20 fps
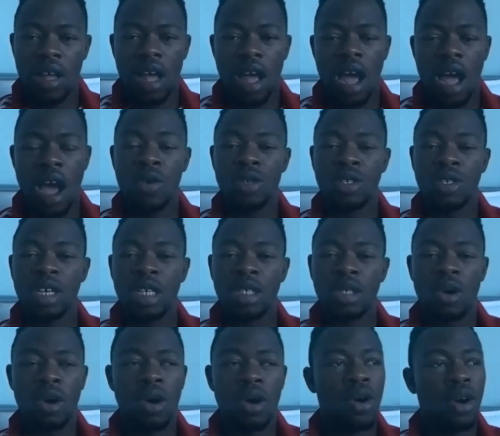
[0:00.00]
I would just
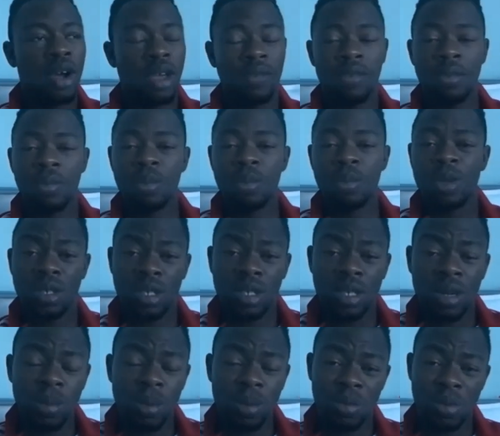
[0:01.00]
go okay from the
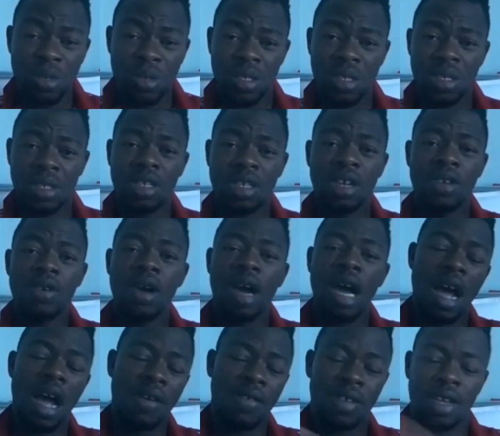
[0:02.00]
type of business that you
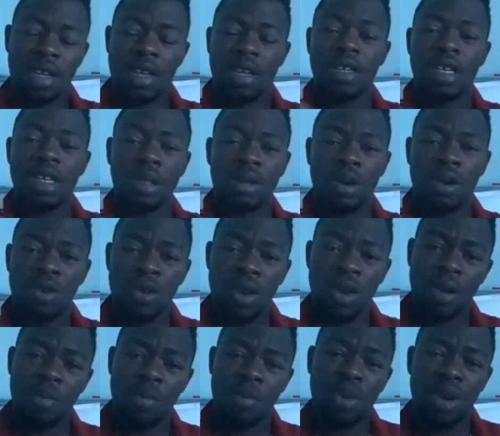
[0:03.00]
have. I can just
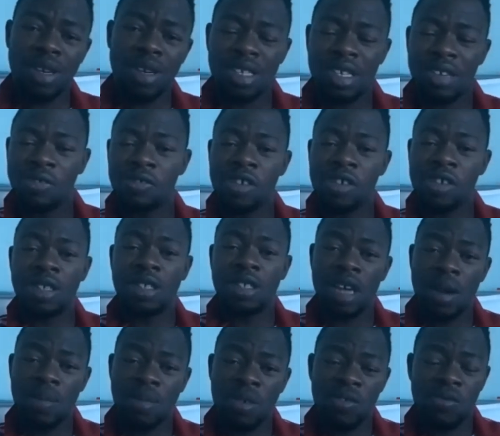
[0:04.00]
already print different
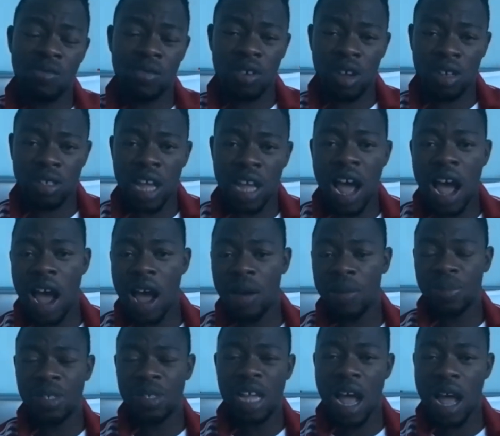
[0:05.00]
type of uh,
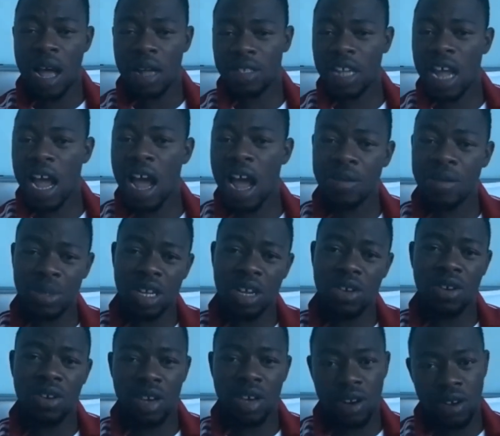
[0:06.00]
tab, tab tabs that
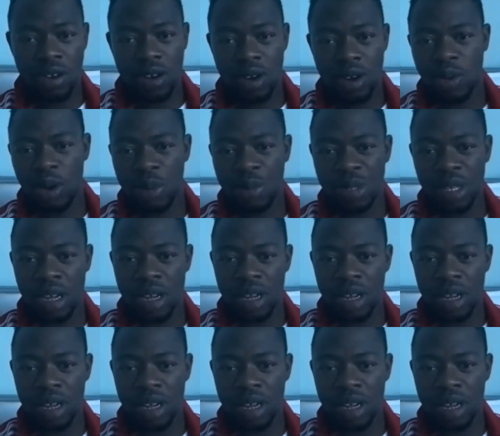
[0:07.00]
you need on the website.